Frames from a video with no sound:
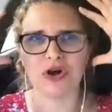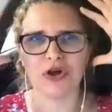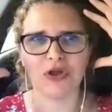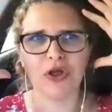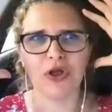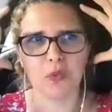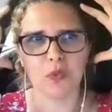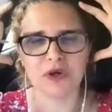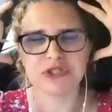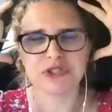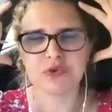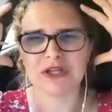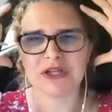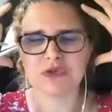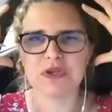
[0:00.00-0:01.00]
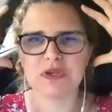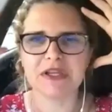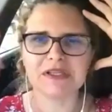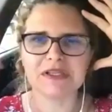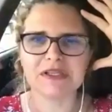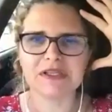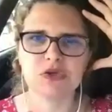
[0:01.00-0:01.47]
what you are doing
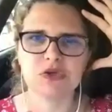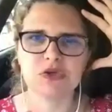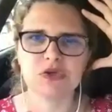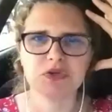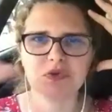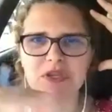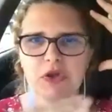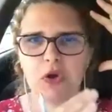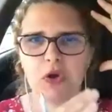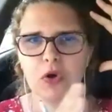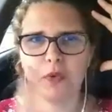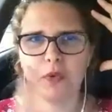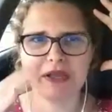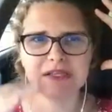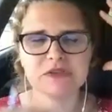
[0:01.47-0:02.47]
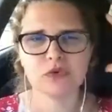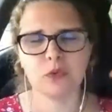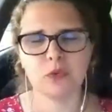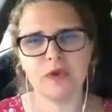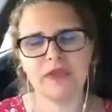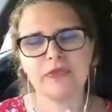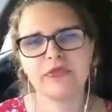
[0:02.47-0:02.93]
is you are doing always
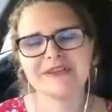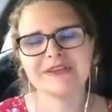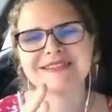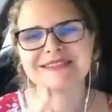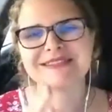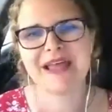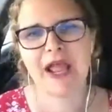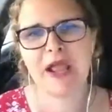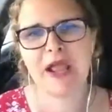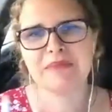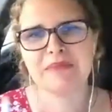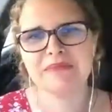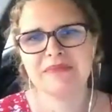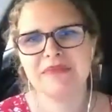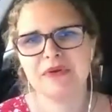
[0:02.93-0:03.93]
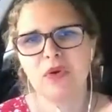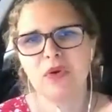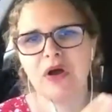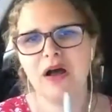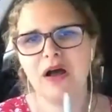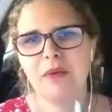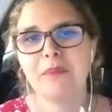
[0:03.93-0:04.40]
with the same
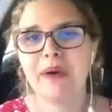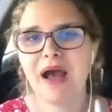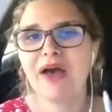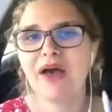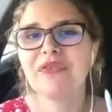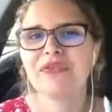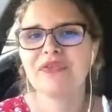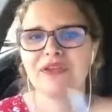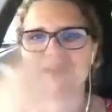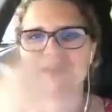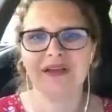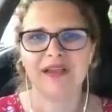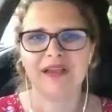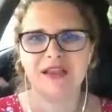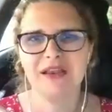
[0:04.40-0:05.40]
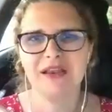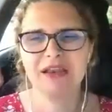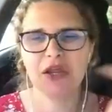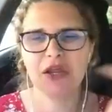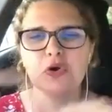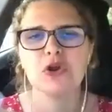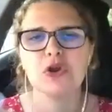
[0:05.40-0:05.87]
path,
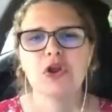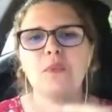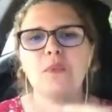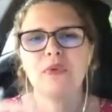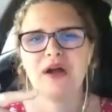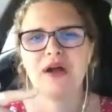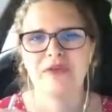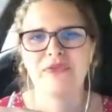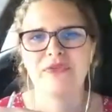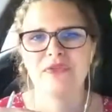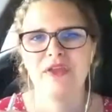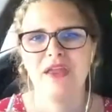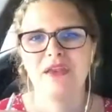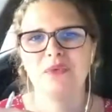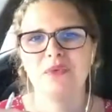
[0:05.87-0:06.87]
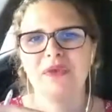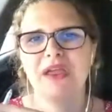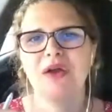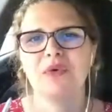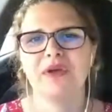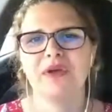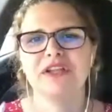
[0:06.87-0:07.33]
neuronal path, and we are
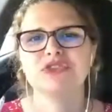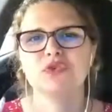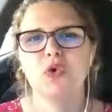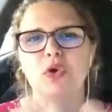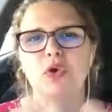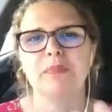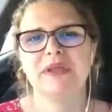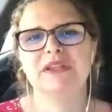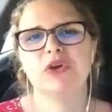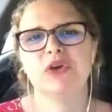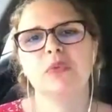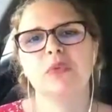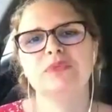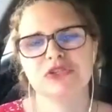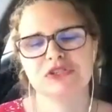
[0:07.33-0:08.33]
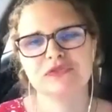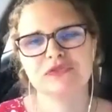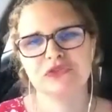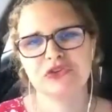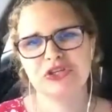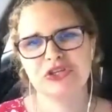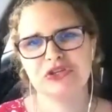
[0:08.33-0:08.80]
going to open the options for
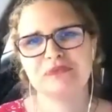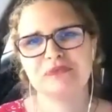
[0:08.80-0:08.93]
you.